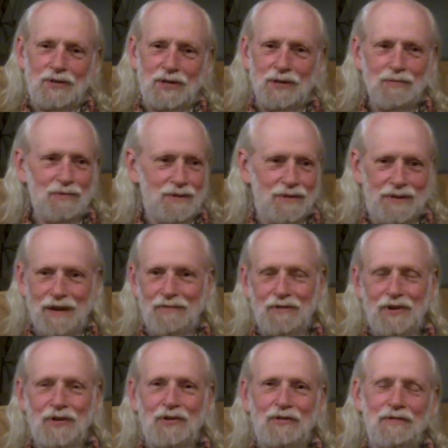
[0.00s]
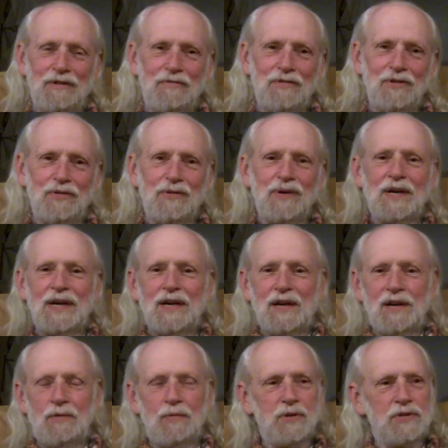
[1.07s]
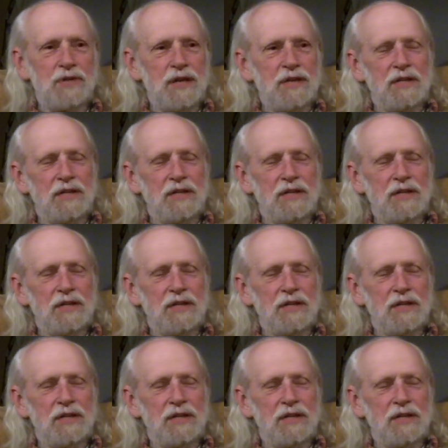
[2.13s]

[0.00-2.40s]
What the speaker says: she was giving her review, was